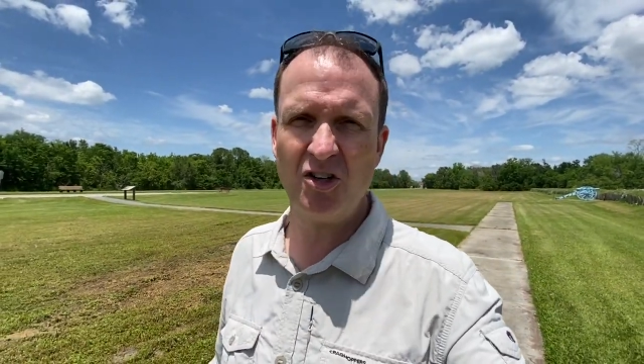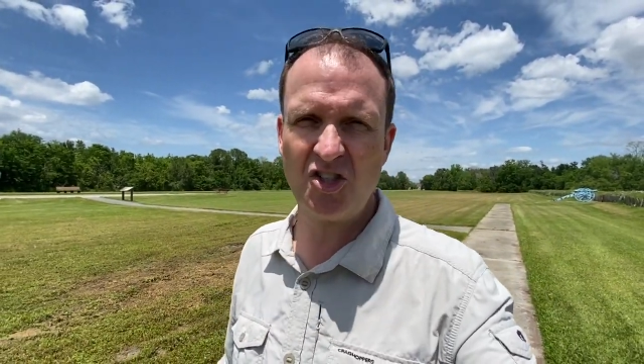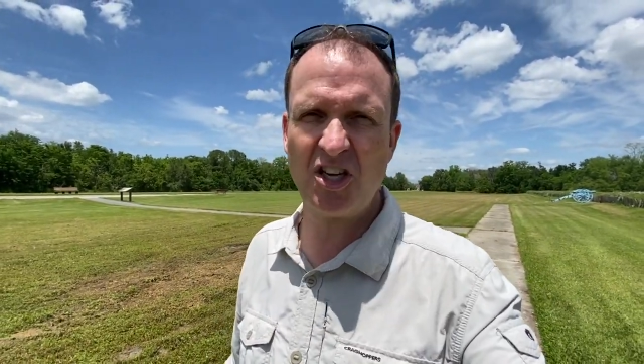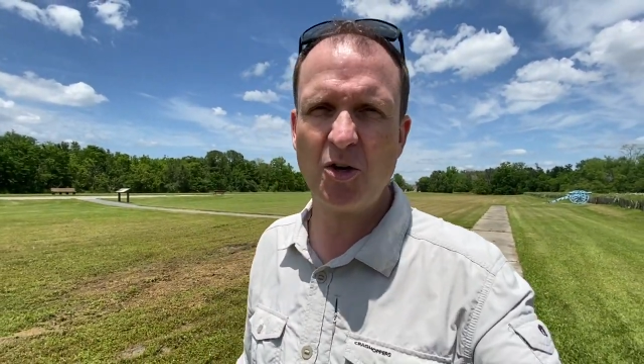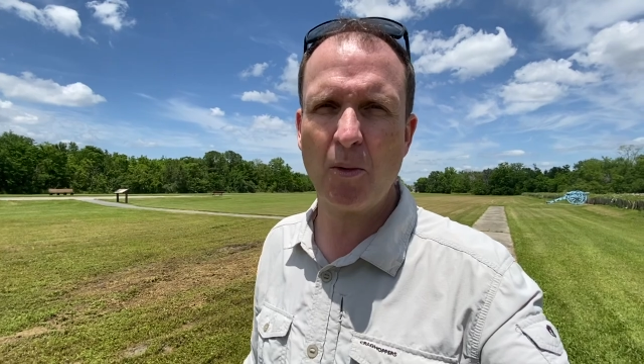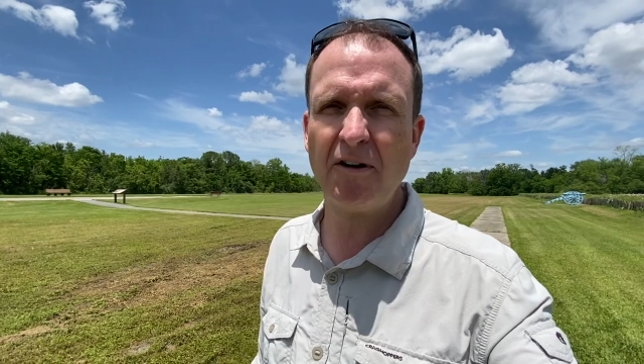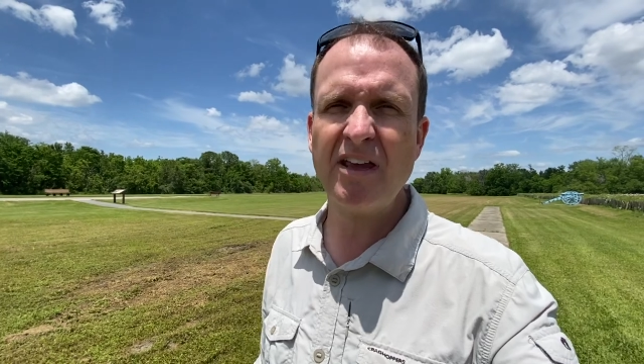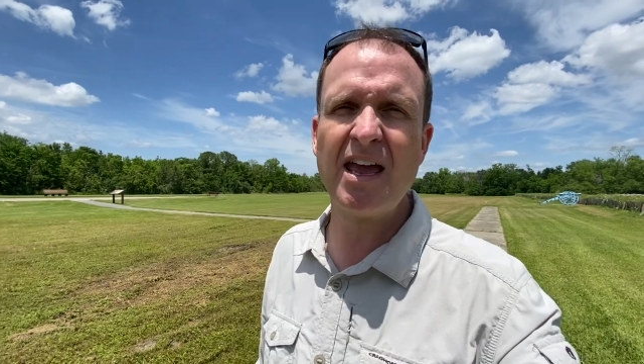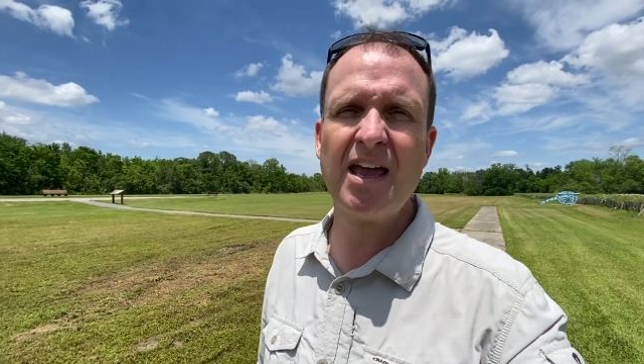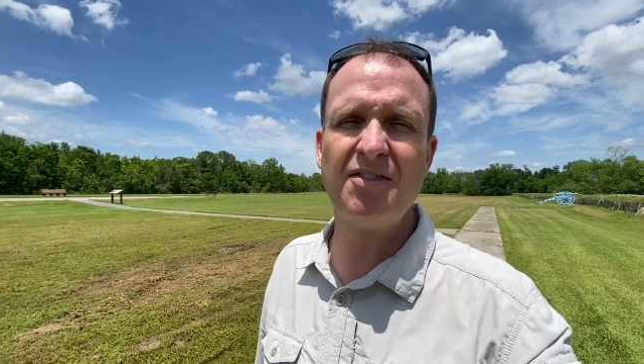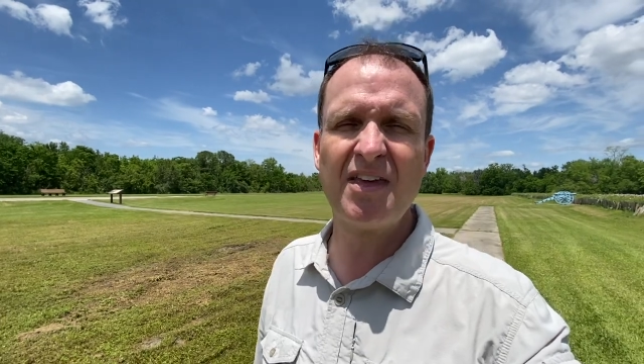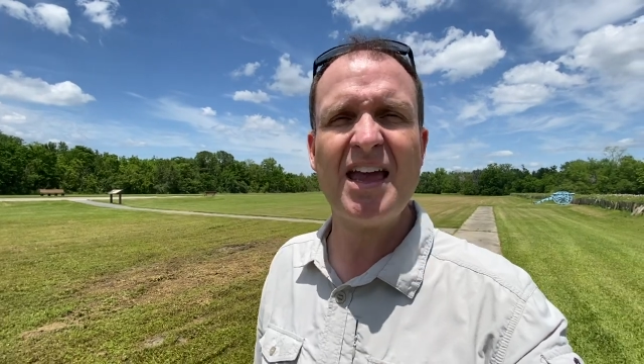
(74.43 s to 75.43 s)
on January
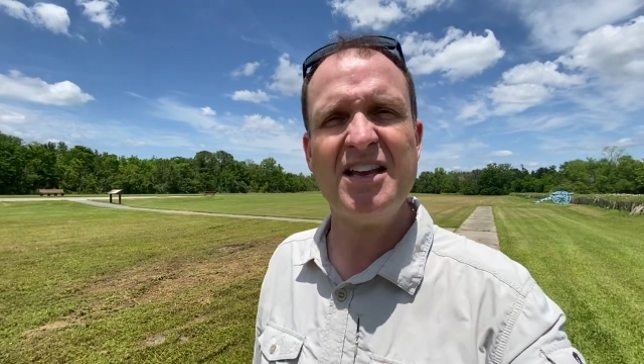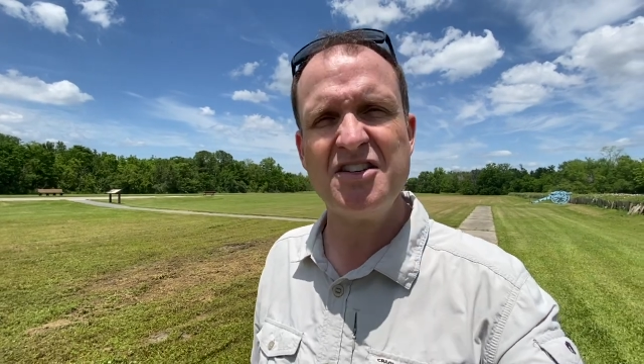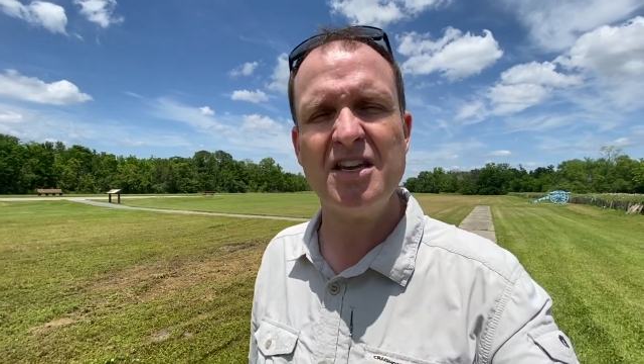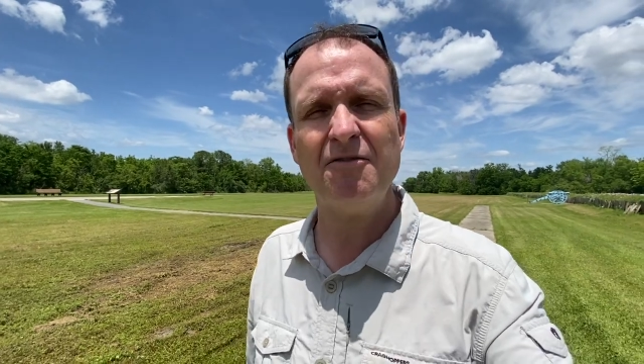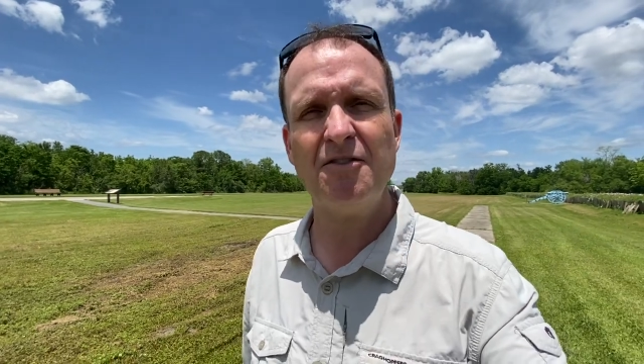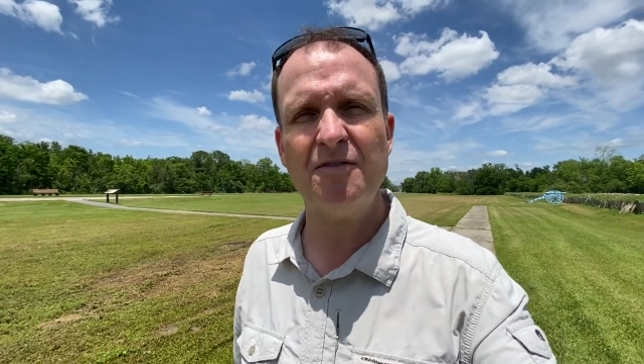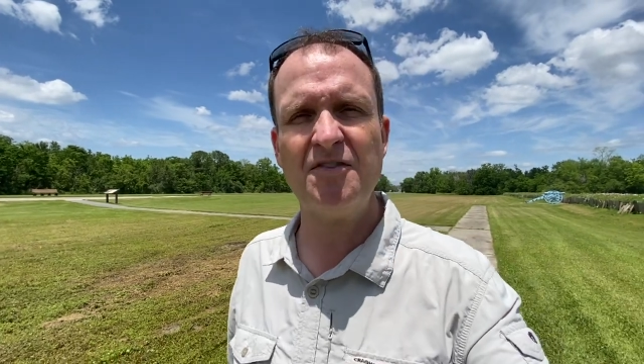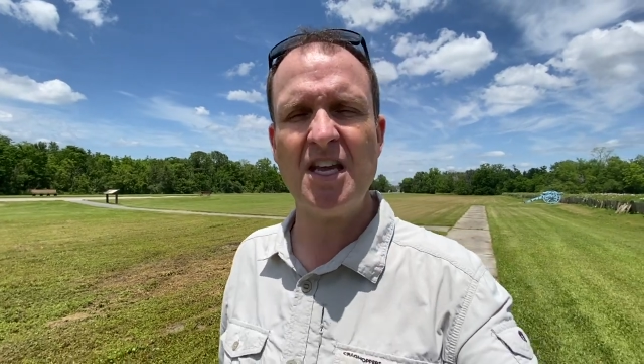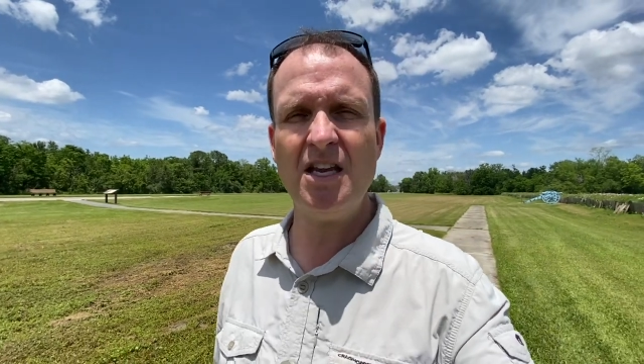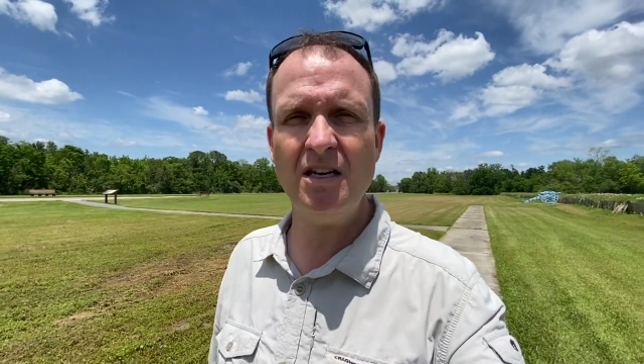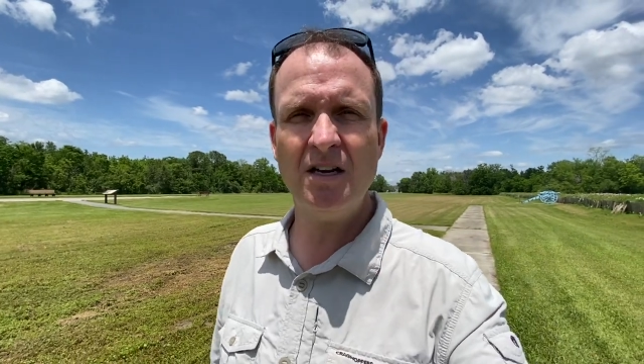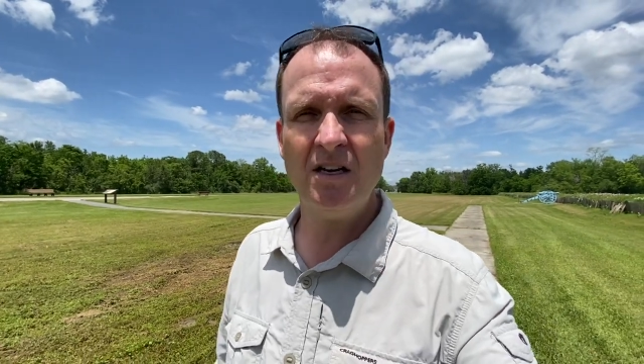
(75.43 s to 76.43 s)
8,
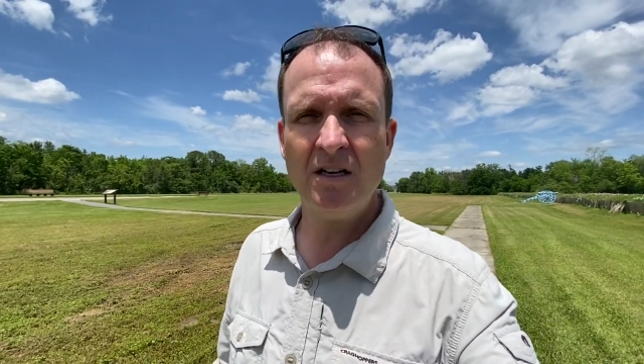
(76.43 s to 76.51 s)
1815,